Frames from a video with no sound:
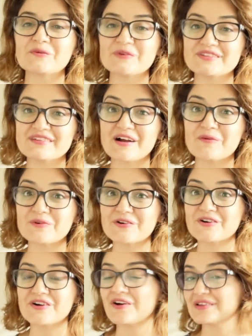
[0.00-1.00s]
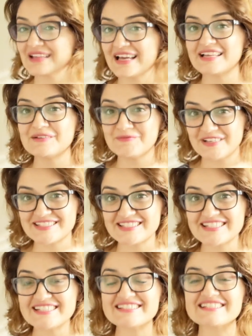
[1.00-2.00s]
with our online
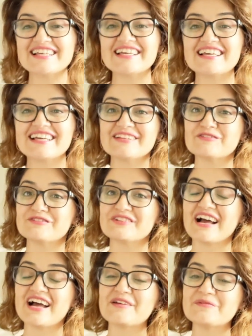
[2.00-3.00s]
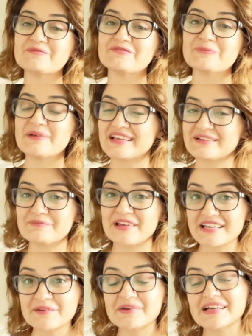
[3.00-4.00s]
business, and I've been
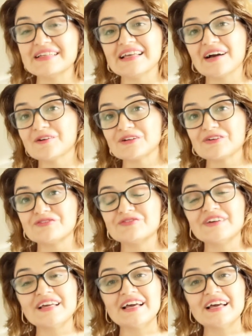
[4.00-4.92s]
making money out of